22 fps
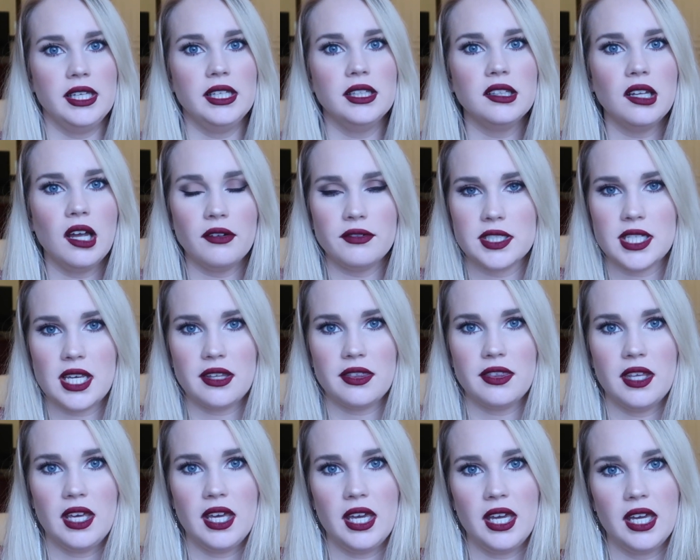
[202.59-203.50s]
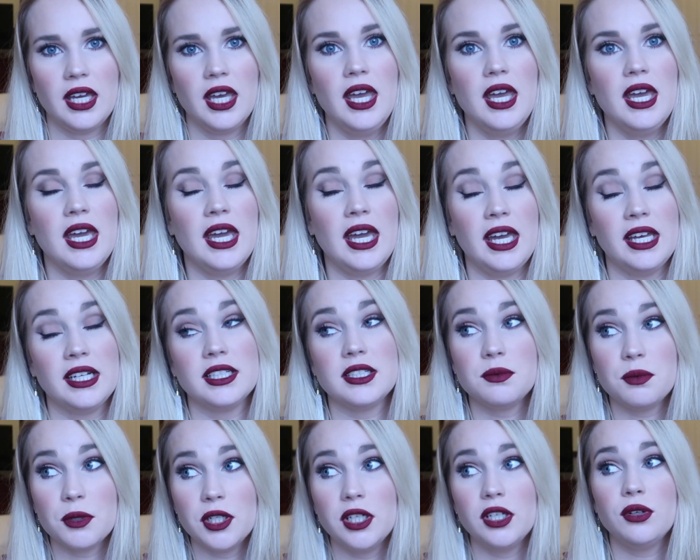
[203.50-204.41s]
He loves that thing, and
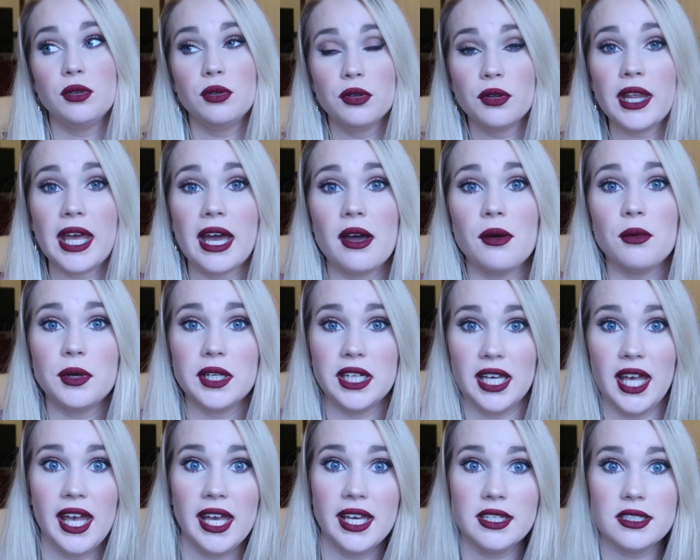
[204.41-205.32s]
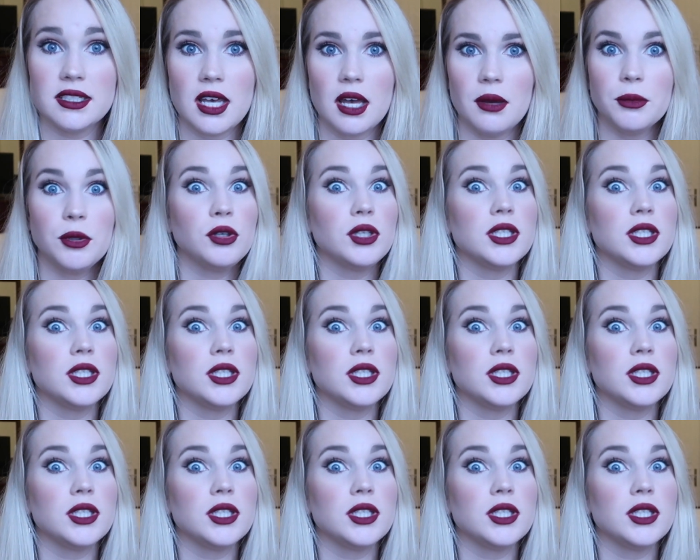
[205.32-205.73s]
it's pretty cool that when it hangs up,